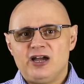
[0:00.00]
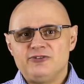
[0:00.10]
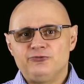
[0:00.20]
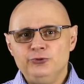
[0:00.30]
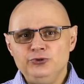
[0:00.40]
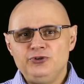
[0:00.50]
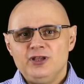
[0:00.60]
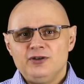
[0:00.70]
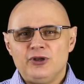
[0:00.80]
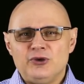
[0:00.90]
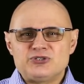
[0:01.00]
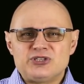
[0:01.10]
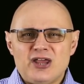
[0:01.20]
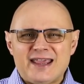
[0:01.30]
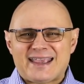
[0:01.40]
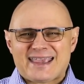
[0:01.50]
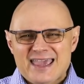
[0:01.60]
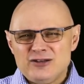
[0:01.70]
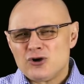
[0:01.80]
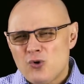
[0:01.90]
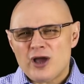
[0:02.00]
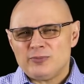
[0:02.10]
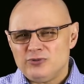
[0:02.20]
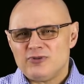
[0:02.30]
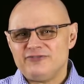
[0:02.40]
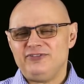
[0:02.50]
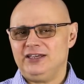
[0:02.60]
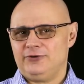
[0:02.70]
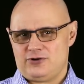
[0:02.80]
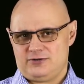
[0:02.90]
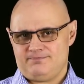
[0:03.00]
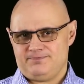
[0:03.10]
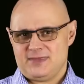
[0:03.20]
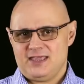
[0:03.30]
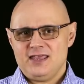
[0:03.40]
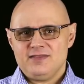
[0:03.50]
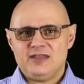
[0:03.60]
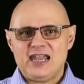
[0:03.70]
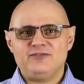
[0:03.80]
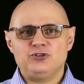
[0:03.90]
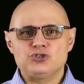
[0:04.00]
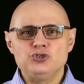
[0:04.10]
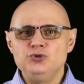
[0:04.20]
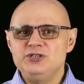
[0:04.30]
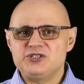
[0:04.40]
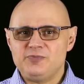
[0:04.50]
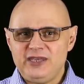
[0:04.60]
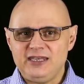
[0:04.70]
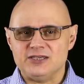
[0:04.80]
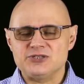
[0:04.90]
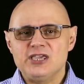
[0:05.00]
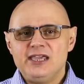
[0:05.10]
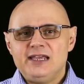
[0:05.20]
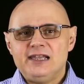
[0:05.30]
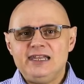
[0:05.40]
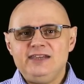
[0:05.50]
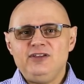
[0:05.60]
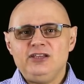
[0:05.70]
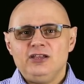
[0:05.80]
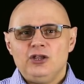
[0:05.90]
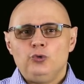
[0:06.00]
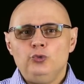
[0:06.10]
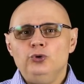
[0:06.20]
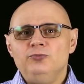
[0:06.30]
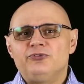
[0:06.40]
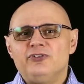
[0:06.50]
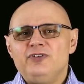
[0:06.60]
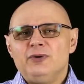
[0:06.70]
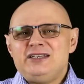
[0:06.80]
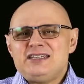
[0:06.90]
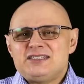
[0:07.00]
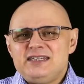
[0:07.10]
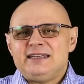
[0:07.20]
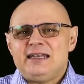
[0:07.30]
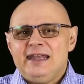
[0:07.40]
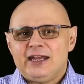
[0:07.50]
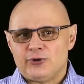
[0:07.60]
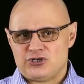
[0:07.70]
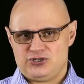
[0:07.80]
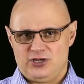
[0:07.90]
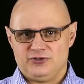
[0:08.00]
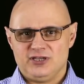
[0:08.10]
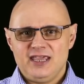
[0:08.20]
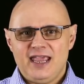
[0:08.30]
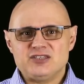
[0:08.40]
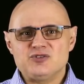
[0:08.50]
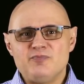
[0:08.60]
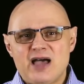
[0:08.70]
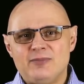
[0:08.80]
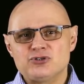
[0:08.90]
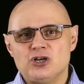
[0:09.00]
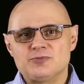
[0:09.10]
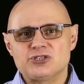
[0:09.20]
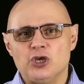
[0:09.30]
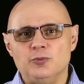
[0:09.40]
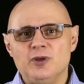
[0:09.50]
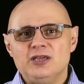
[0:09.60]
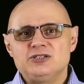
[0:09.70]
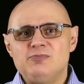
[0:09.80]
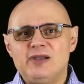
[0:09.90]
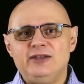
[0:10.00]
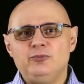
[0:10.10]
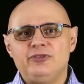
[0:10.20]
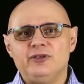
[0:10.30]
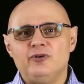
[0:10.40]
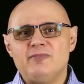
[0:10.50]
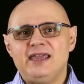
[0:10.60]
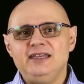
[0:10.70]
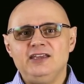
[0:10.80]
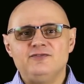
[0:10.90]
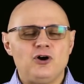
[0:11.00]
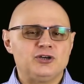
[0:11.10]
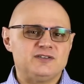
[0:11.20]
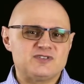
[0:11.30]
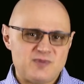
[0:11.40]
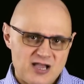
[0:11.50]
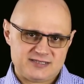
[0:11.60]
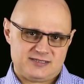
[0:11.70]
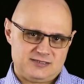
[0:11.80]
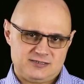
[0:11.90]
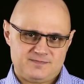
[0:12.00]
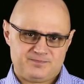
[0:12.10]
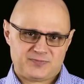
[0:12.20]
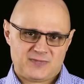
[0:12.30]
by fruit notes that I cannot quite put my finger on. The lavender soon disappears, leaving room for a very distinct licorice note and some barbershop soap to blend with the remaining evocative spices.